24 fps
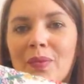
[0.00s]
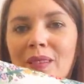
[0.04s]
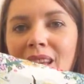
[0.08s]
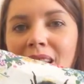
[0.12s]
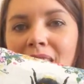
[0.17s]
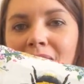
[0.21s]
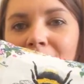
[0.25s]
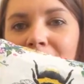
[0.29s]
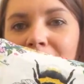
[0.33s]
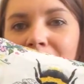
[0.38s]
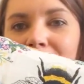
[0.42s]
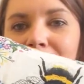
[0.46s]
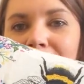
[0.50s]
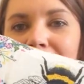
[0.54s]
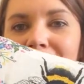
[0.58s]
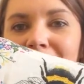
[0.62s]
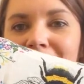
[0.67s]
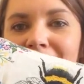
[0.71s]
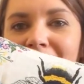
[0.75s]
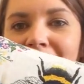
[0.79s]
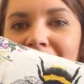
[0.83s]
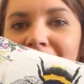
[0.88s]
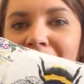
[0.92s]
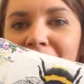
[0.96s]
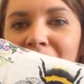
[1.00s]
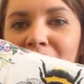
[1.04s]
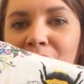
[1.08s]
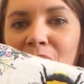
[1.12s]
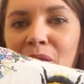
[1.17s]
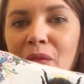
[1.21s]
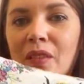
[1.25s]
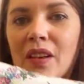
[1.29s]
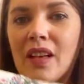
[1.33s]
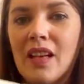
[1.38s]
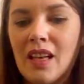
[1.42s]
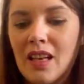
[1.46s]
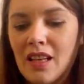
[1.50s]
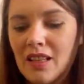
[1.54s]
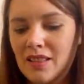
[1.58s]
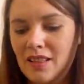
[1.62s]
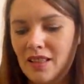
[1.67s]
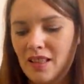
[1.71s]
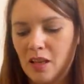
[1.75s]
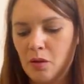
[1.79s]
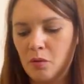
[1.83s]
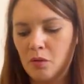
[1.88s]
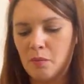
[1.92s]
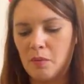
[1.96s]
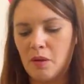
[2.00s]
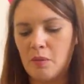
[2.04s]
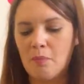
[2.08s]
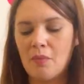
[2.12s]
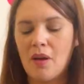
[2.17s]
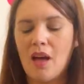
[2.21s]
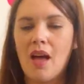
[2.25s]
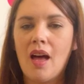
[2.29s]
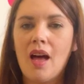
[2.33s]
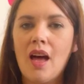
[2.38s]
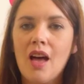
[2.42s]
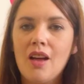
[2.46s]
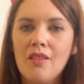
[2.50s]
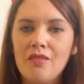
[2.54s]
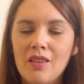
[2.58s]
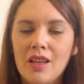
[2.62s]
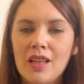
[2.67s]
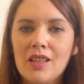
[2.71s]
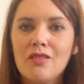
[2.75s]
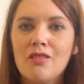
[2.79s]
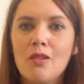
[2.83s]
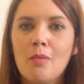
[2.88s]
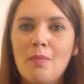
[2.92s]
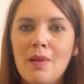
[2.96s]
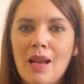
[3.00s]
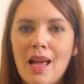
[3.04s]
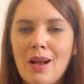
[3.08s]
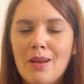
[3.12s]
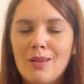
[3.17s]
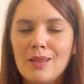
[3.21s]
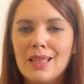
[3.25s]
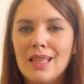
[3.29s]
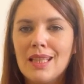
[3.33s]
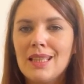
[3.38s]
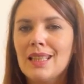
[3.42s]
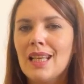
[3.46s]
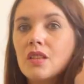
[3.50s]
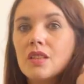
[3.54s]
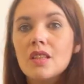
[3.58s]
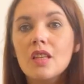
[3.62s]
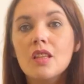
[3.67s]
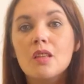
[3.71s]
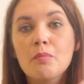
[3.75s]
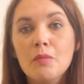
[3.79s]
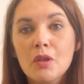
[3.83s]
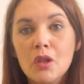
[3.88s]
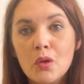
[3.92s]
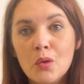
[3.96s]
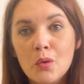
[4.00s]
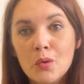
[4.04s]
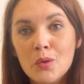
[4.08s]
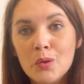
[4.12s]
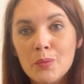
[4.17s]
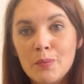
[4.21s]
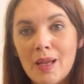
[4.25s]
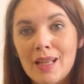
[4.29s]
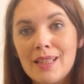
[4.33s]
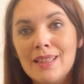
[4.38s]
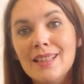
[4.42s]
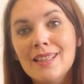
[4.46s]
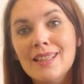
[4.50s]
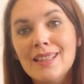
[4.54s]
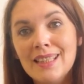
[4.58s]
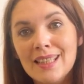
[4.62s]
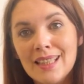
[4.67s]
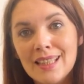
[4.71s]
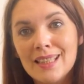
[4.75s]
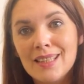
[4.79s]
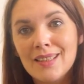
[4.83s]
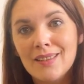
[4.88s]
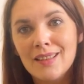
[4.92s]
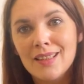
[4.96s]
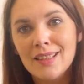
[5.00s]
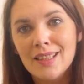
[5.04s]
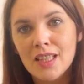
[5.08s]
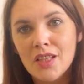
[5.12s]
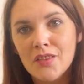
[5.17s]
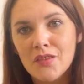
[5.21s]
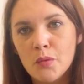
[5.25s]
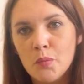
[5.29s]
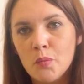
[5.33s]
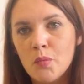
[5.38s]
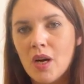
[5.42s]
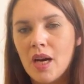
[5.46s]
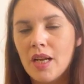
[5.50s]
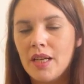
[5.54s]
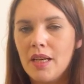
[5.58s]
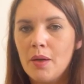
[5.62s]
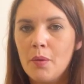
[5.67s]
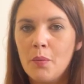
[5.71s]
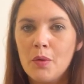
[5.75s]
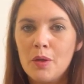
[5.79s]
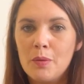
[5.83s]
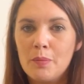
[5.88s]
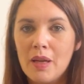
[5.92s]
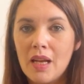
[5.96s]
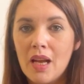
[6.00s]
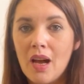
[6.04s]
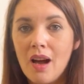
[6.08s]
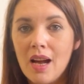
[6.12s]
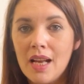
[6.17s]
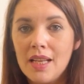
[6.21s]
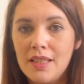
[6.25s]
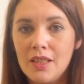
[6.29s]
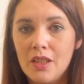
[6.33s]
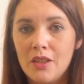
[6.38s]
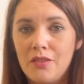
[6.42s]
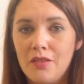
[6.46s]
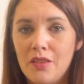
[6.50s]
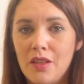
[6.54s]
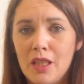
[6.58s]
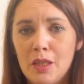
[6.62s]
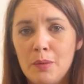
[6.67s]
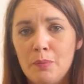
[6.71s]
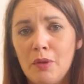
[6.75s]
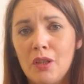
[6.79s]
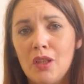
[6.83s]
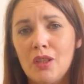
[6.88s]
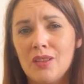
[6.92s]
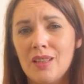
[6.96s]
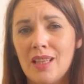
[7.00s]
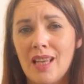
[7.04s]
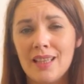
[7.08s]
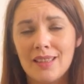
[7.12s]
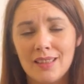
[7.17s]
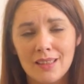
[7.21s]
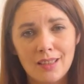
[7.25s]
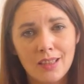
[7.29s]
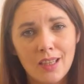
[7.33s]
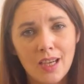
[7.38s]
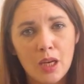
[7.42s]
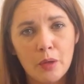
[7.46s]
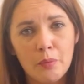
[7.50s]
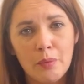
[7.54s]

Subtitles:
How lovely is that? So they would be perfect for blouses. So the McCall's pattern 6971 would be ideal for this because it has a tie